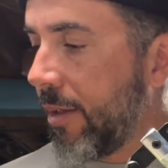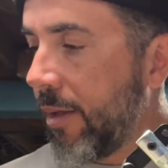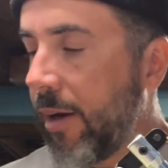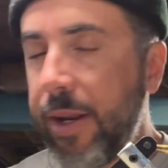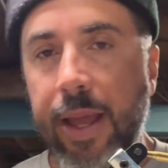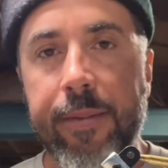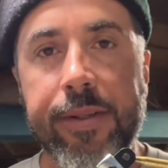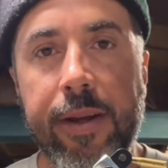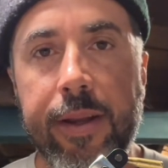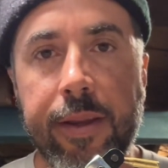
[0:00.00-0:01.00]
On
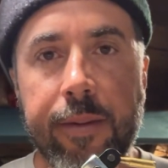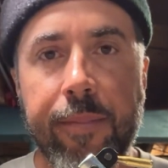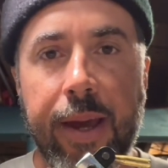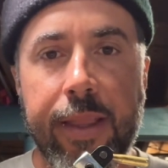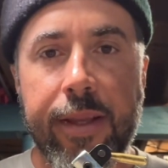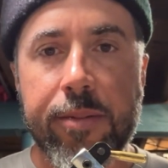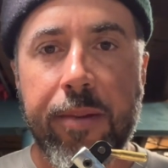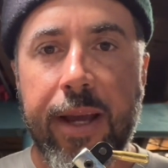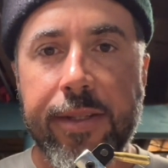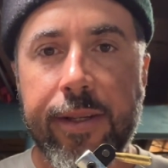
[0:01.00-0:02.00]
Amazon, you can buy these
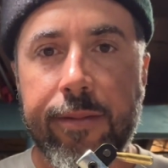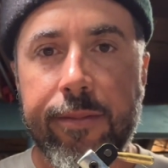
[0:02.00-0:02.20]
plastic